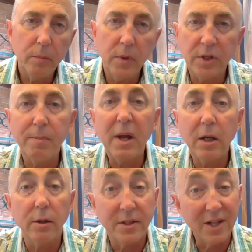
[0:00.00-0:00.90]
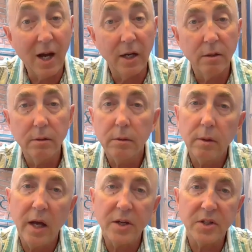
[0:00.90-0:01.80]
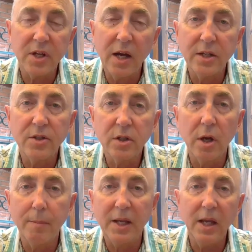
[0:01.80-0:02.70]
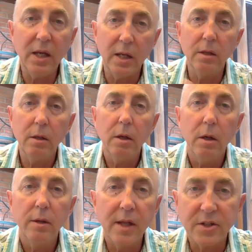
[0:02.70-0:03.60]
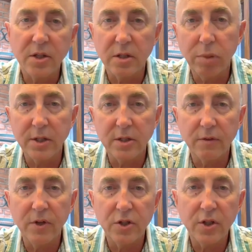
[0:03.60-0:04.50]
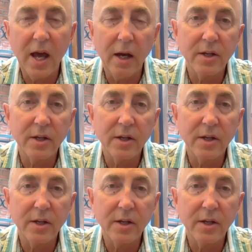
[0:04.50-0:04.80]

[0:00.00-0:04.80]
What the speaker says: depending on the tide. As the tide's coming in, that's the place to fish that.